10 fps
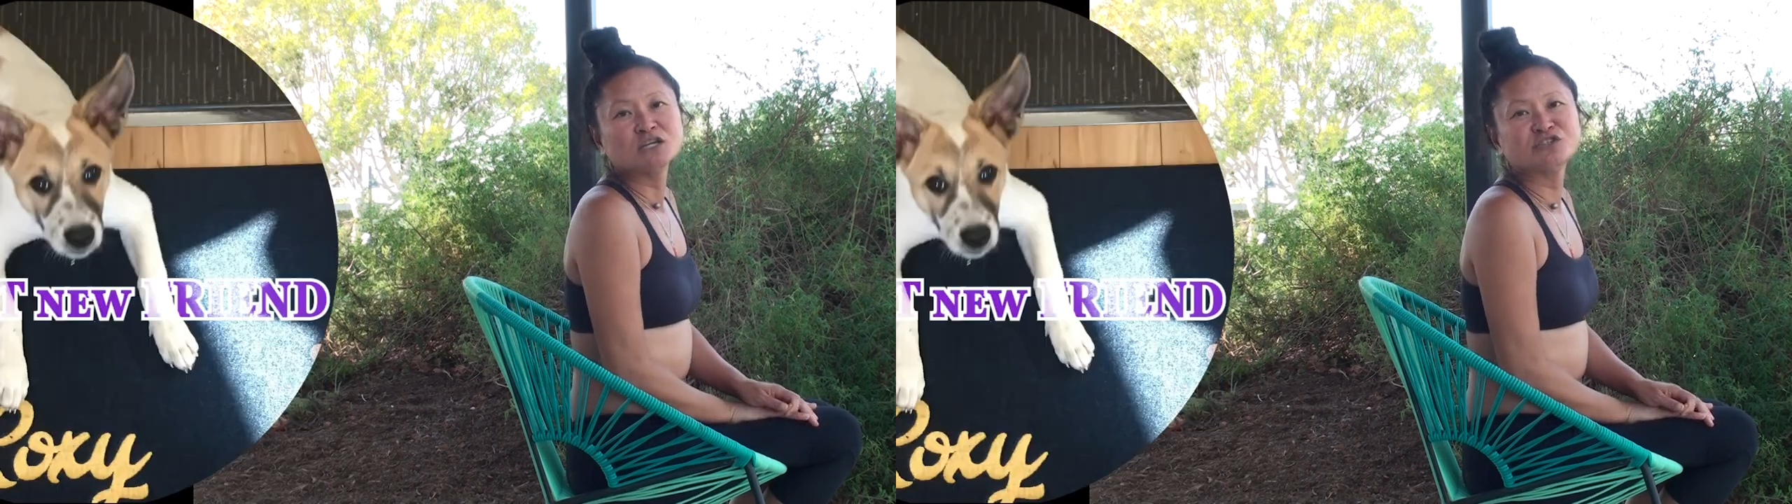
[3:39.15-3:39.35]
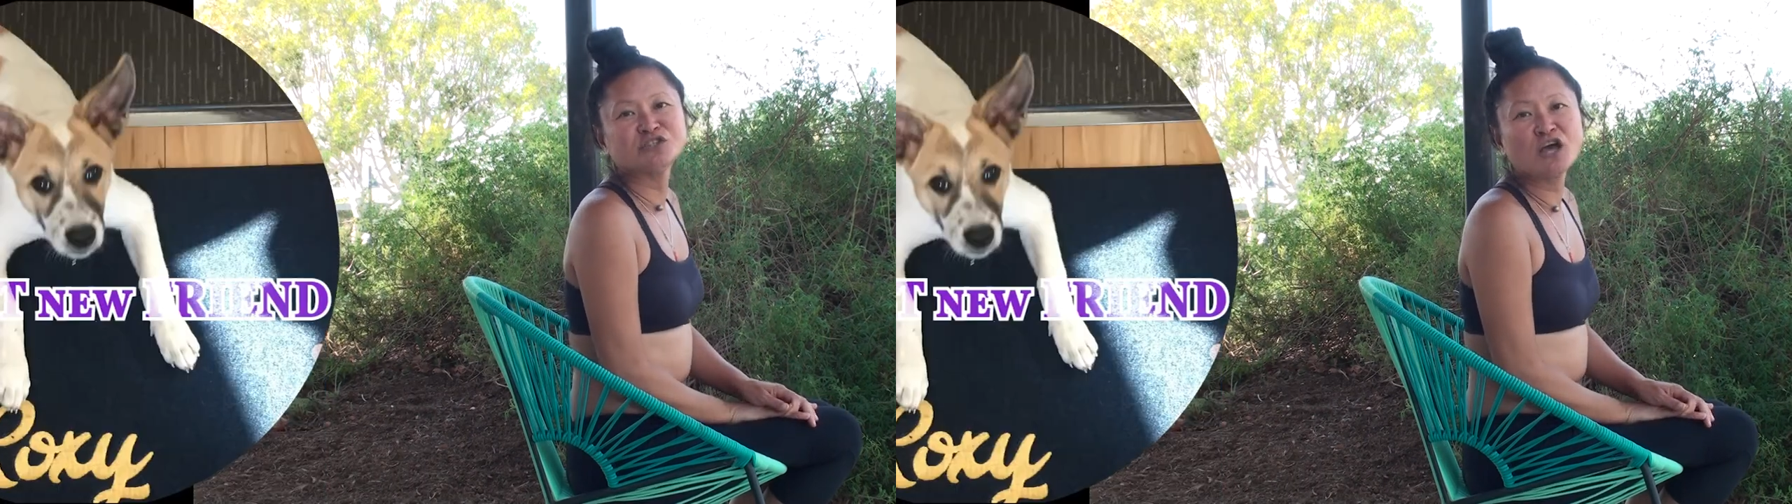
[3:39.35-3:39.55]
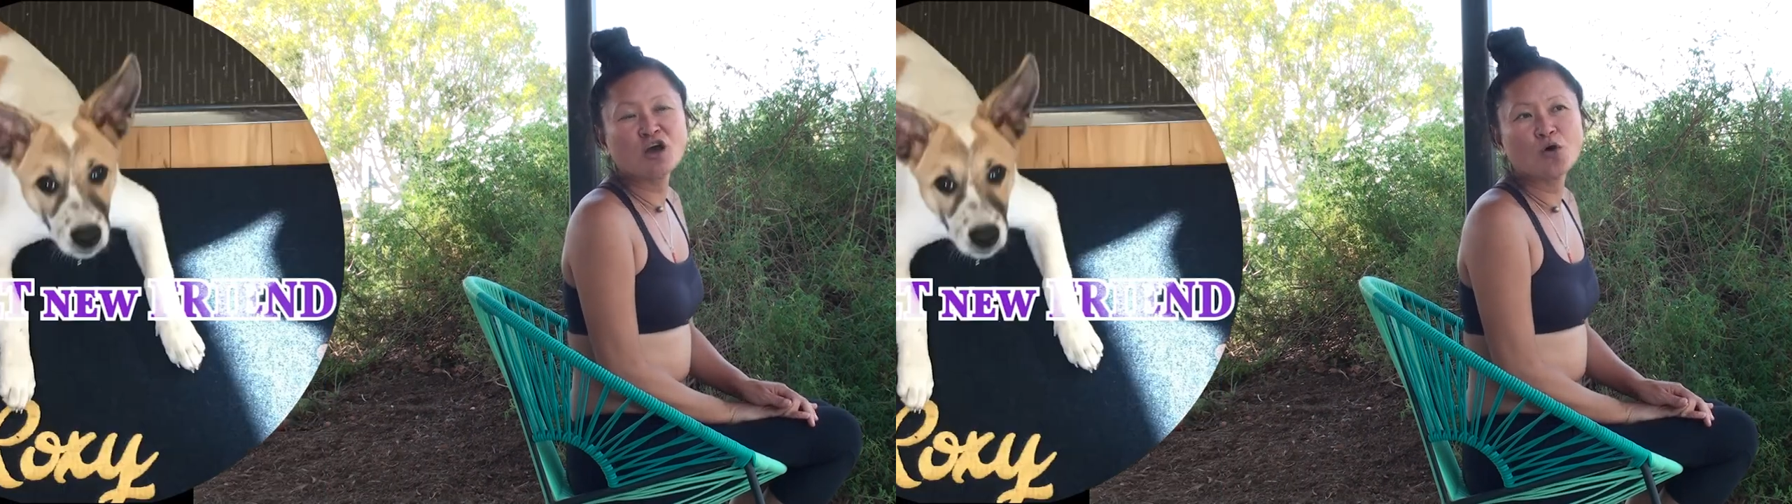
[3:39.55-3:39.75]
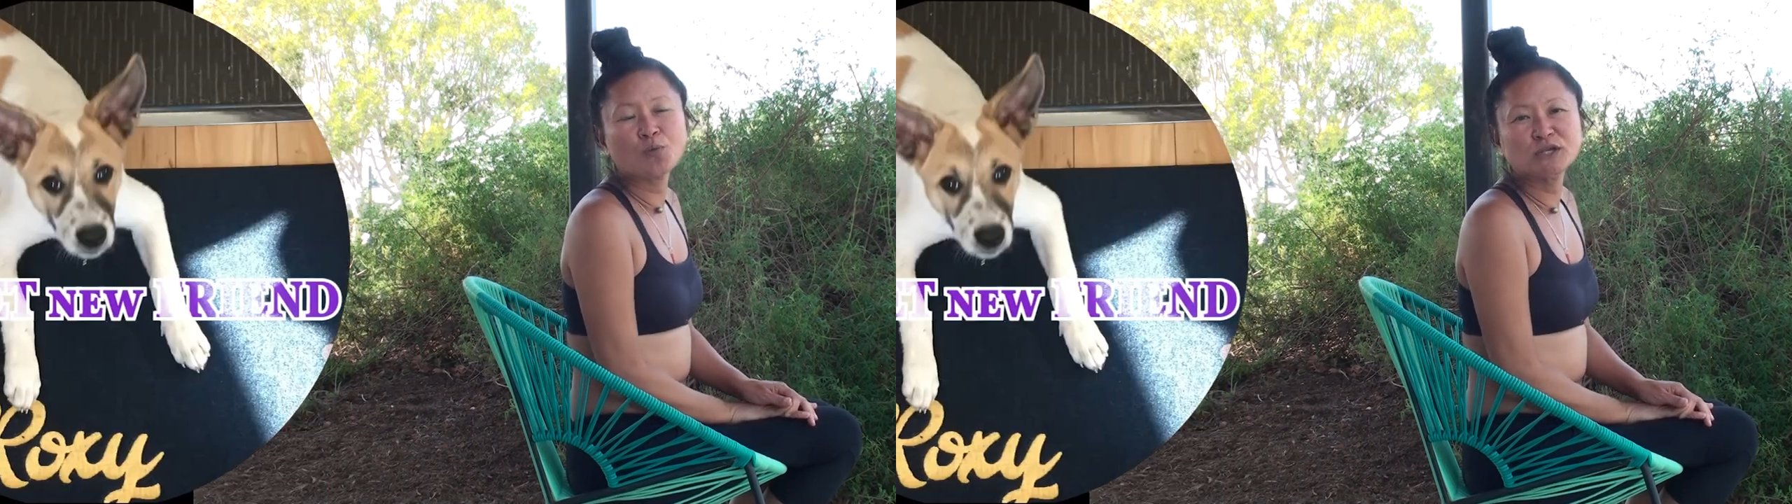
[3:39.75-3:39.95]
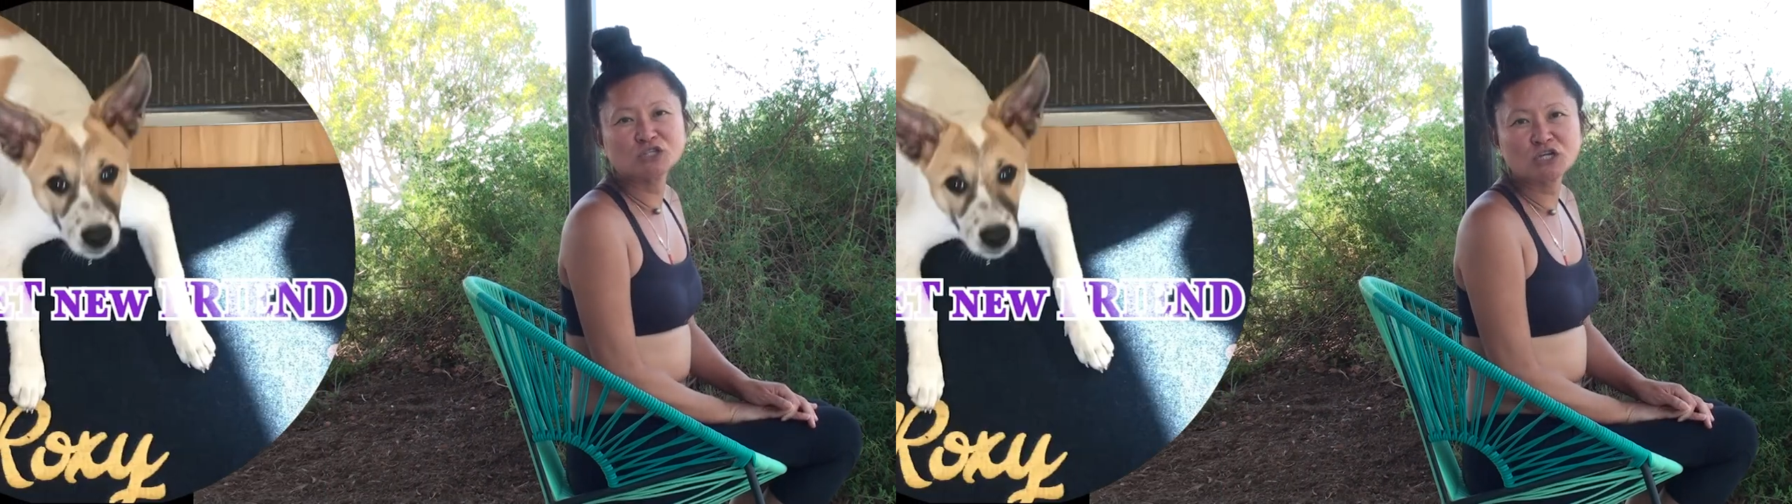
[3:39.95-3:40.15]
So
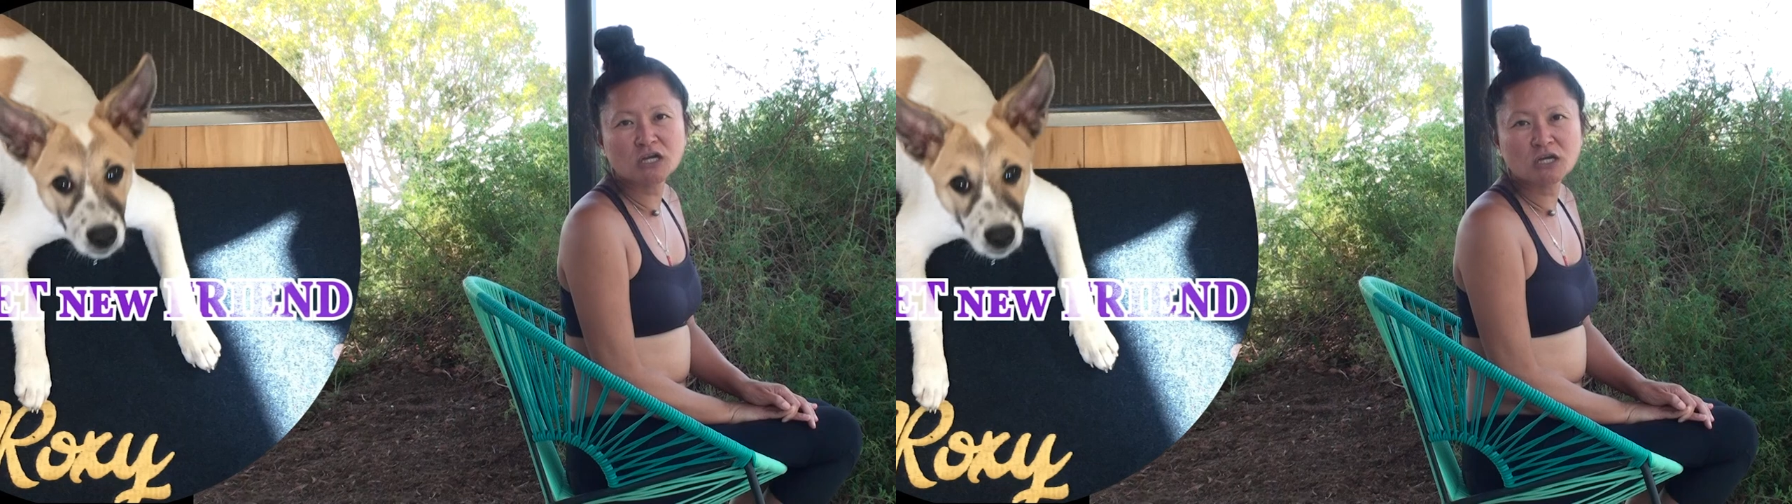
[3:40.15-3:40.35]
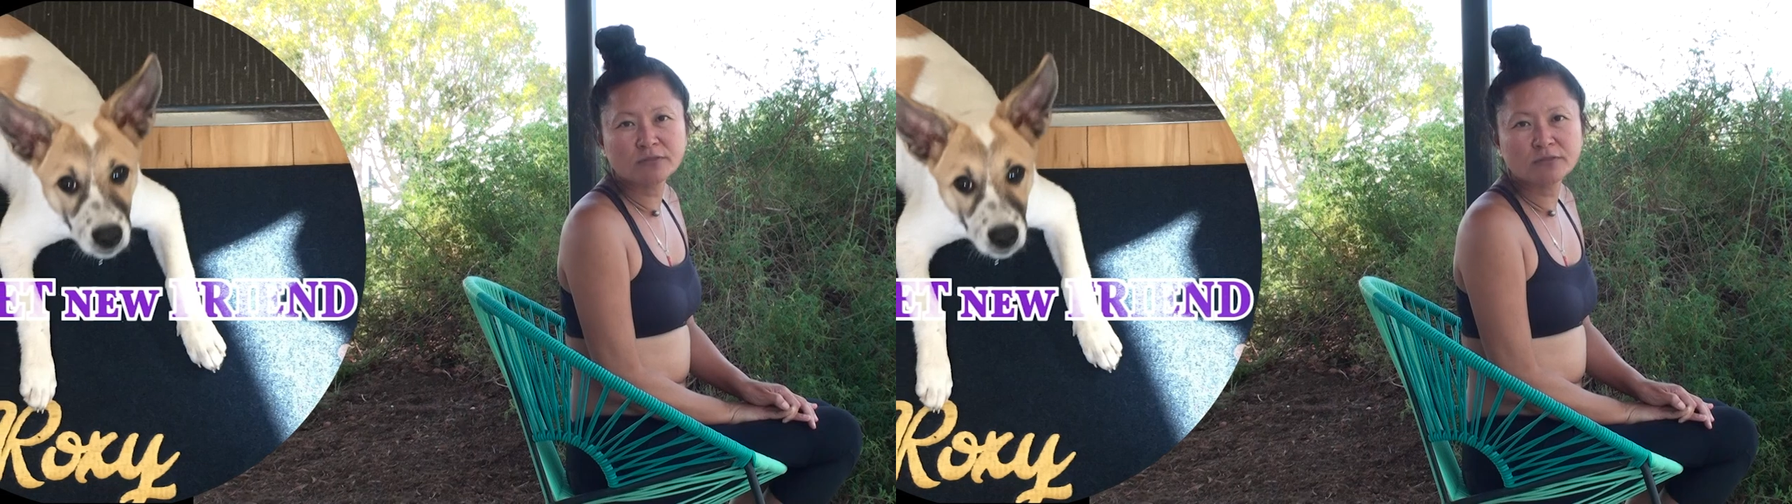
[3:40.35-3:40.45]
we took